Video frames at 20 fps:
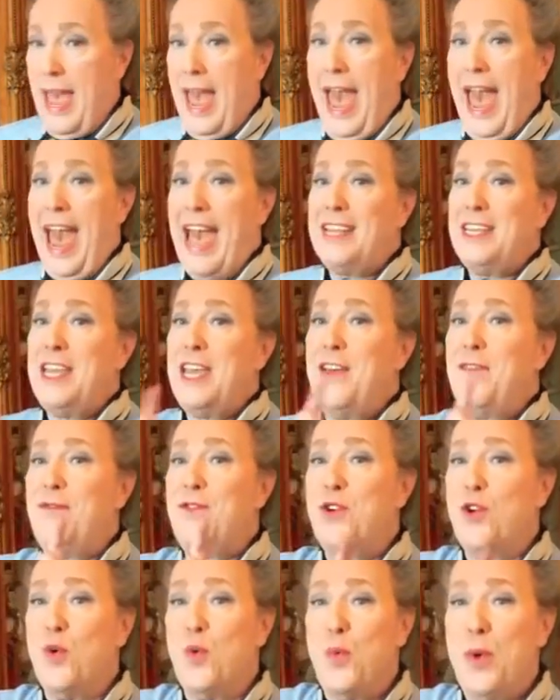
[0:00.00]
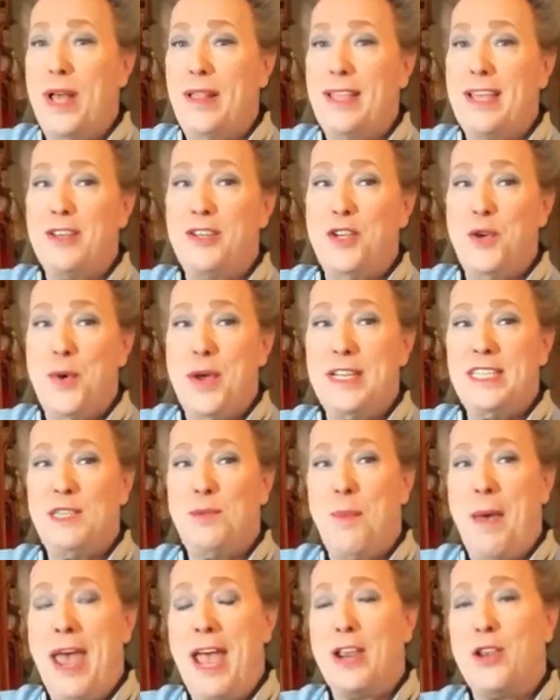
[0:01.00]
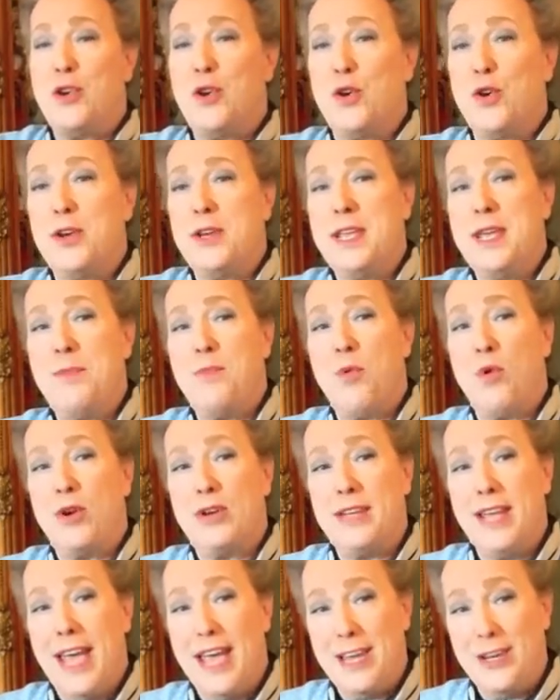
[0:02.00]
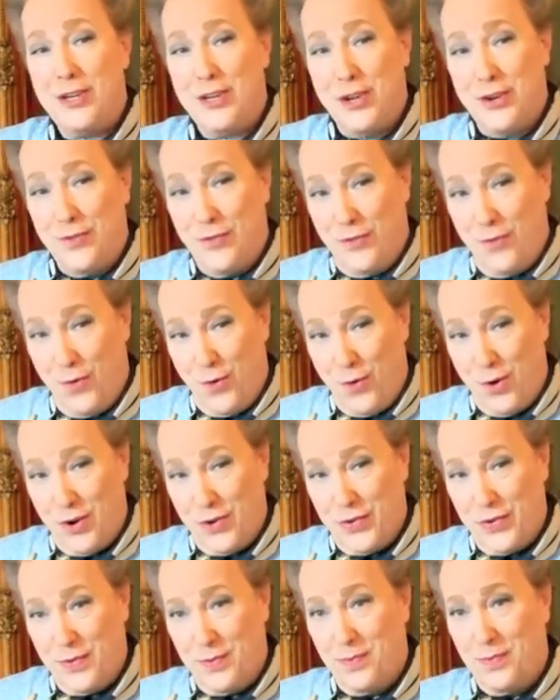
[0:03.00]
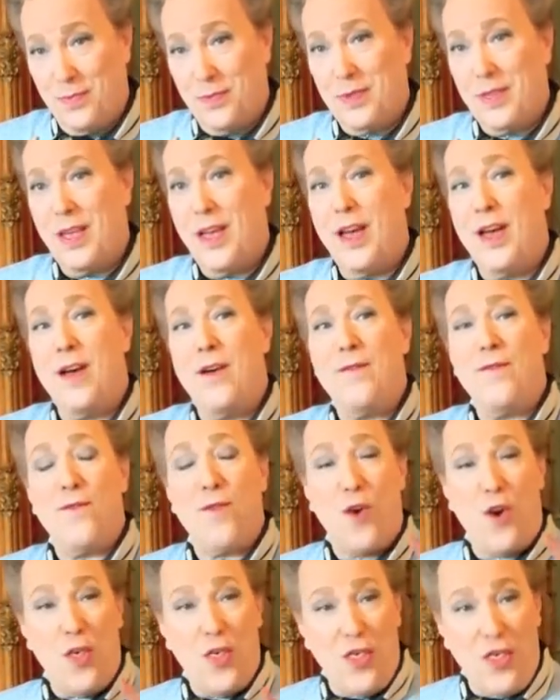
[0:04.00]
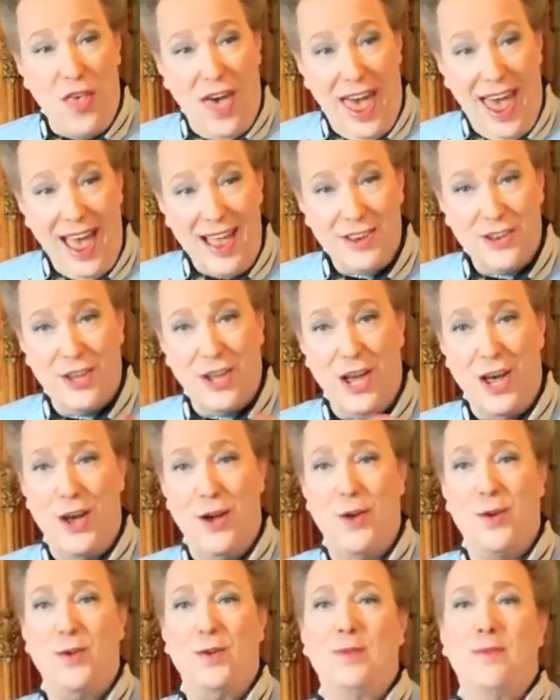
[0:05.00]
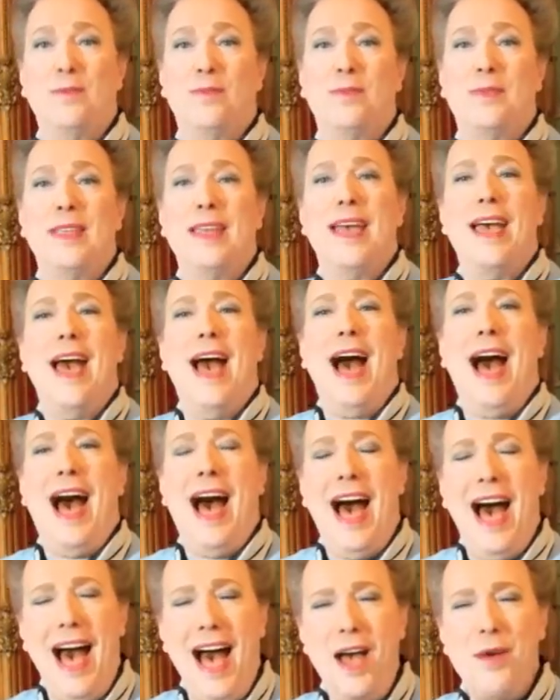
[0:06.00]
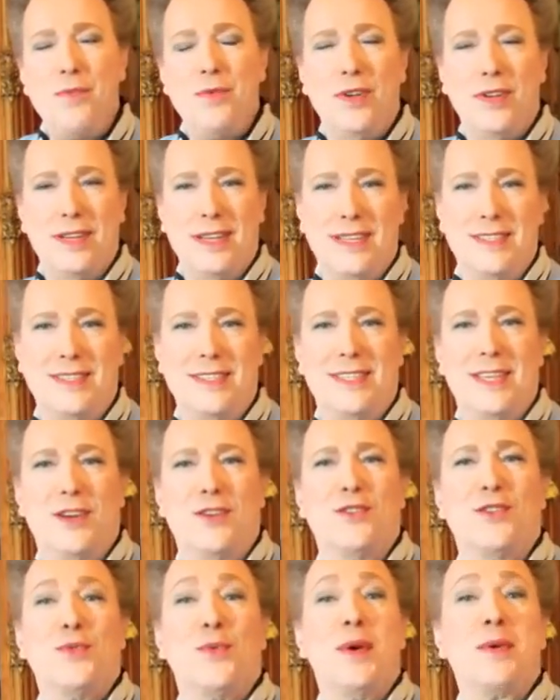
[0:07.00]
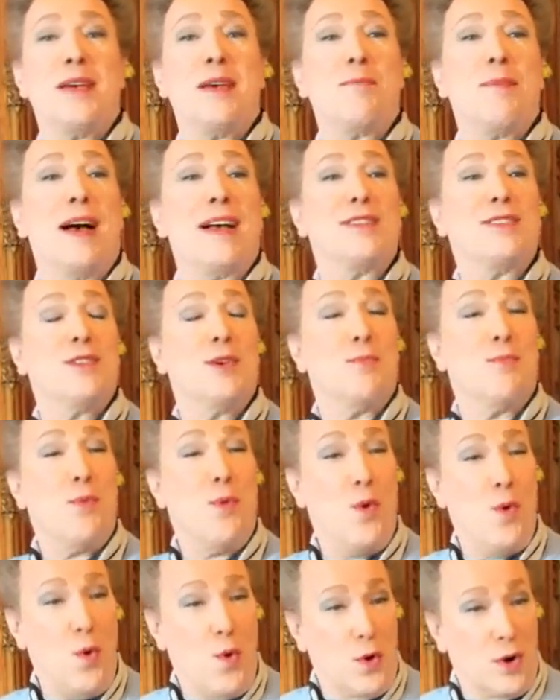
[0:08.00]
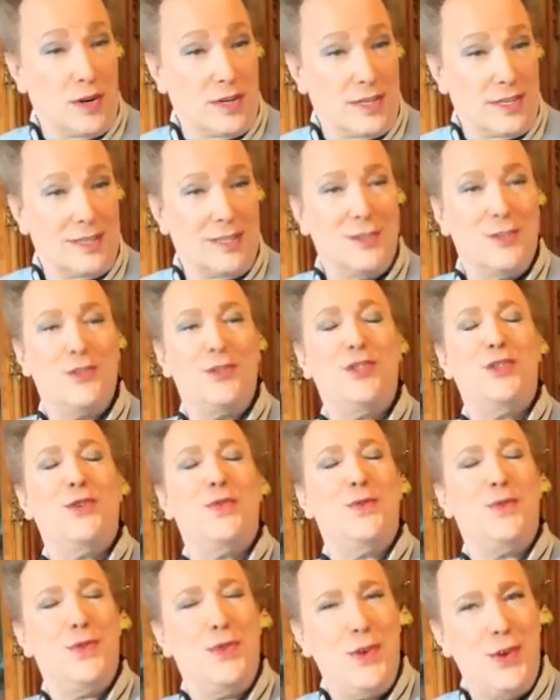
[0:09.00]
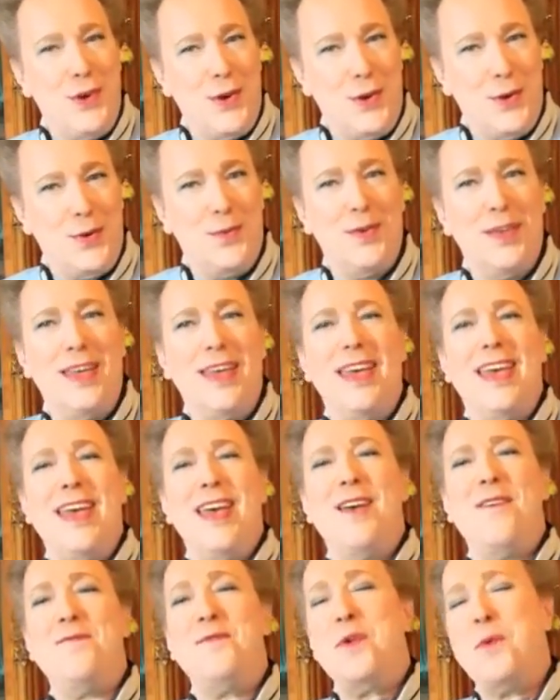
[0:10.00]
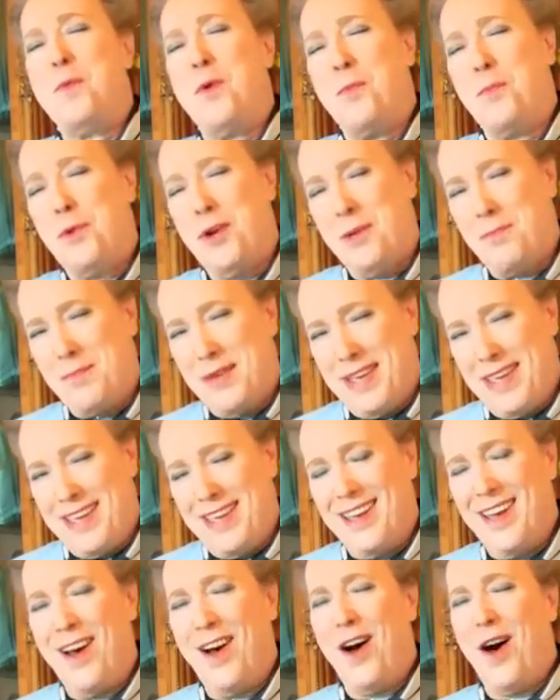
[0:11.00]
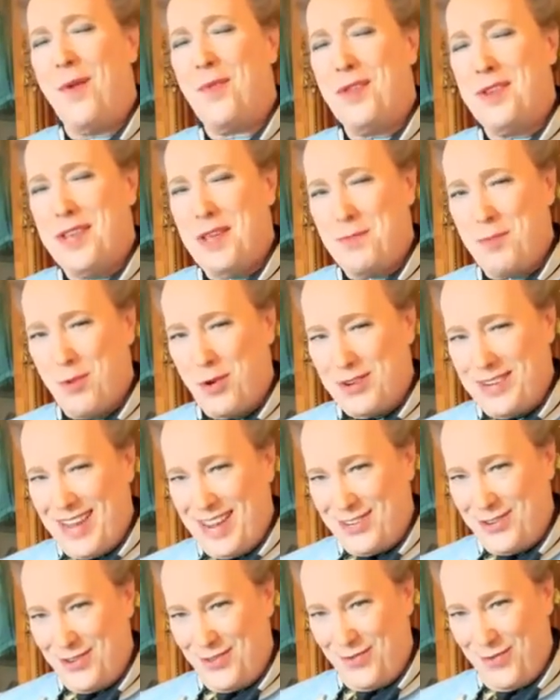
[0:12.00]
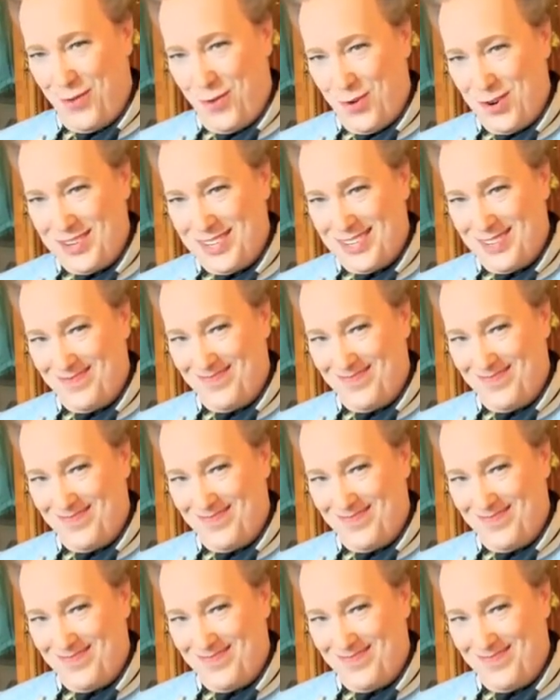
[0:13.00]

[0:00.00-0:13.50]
And if you're willing to expand your deportation force for that goal, I will consider swinging my support to you if you will put me on the deportation force.